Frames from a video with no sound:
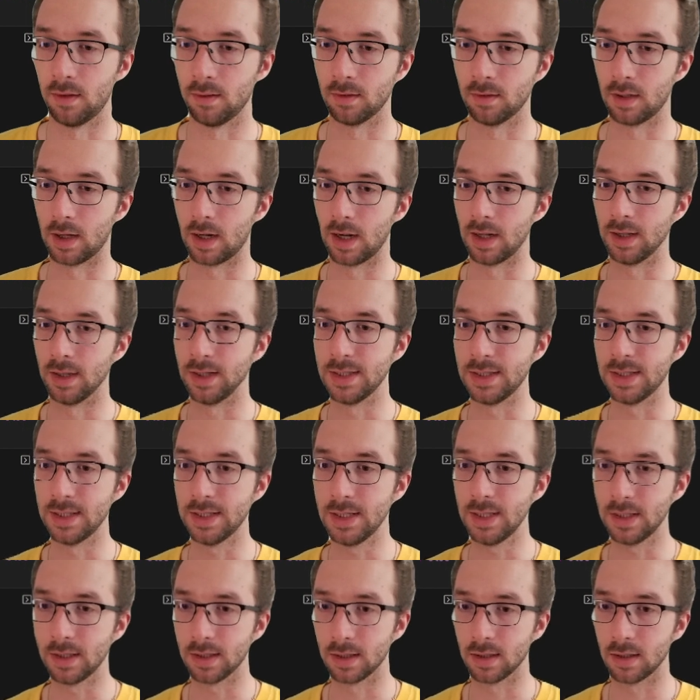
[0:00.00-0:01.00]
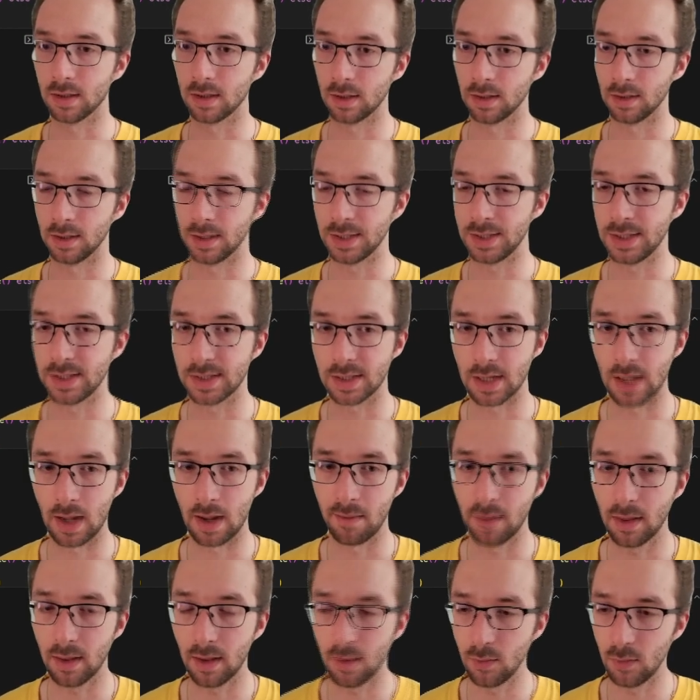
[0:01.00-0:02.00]
And this is it. This is
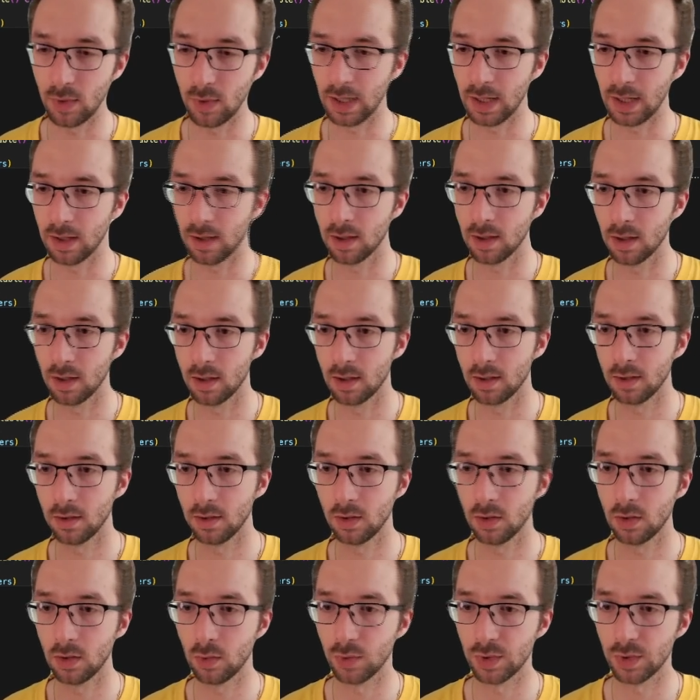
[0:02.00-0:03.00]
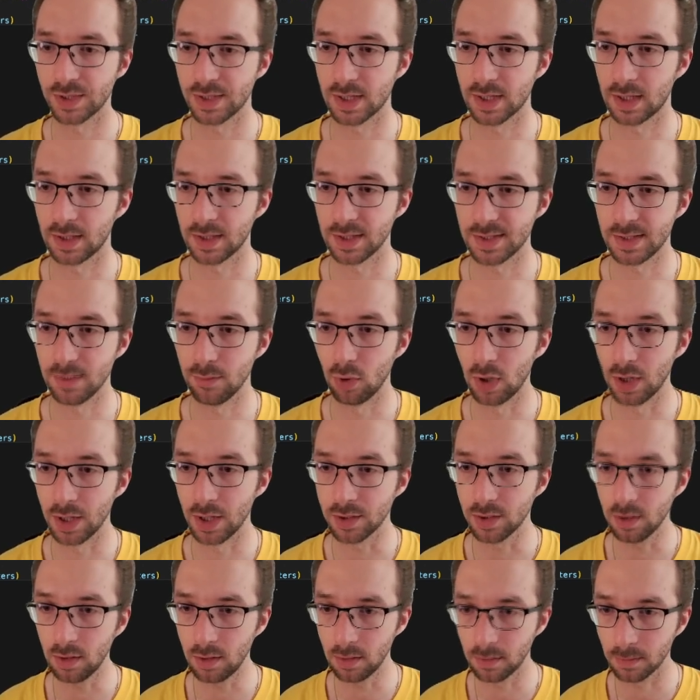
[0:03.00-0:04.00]
everything we need to start a
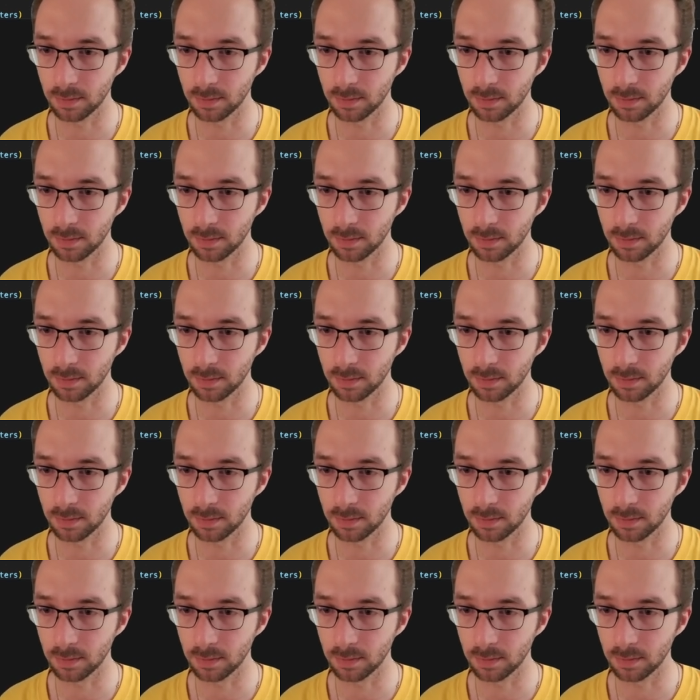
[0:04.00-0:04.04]
simulation.